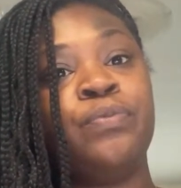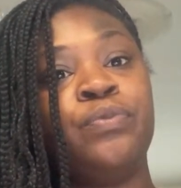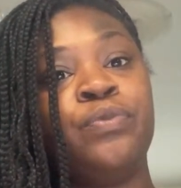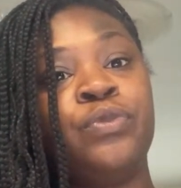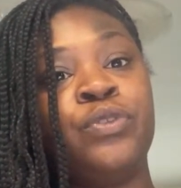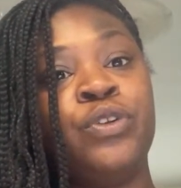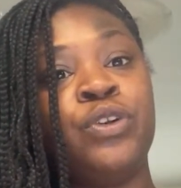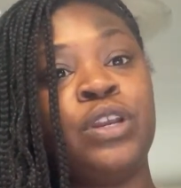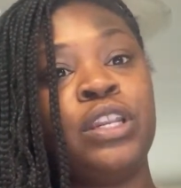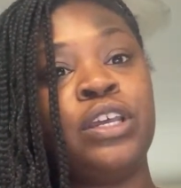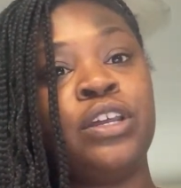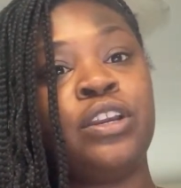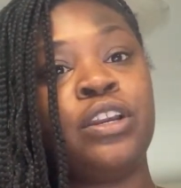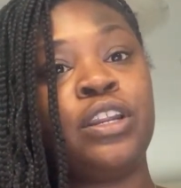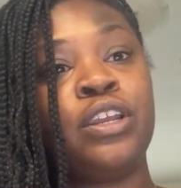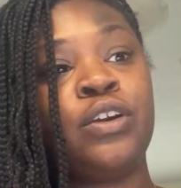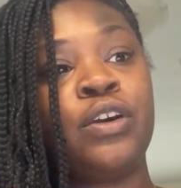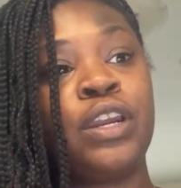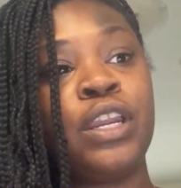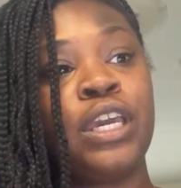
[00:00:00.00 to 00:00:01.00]
you're
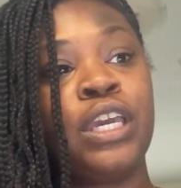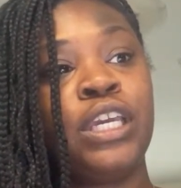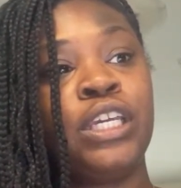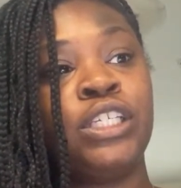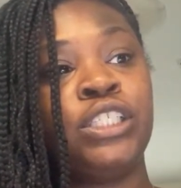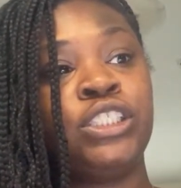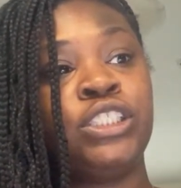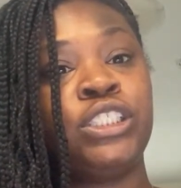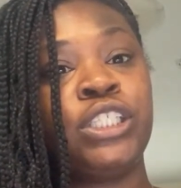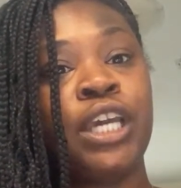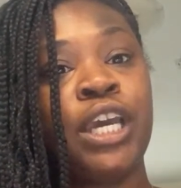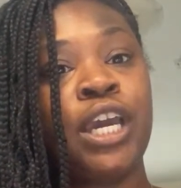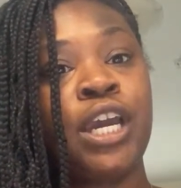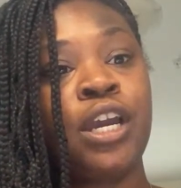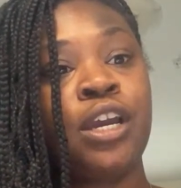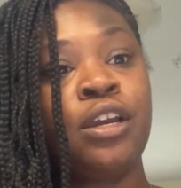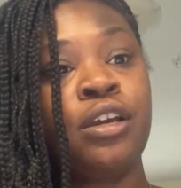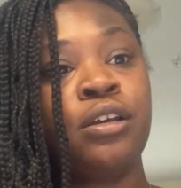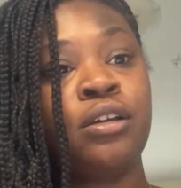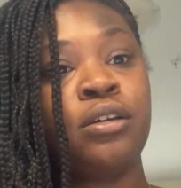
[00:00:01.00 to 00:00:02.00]
literally going to hit
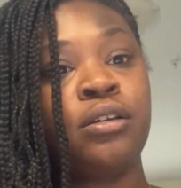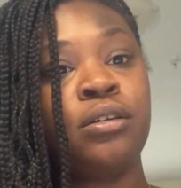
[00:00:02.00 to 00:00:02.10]
share.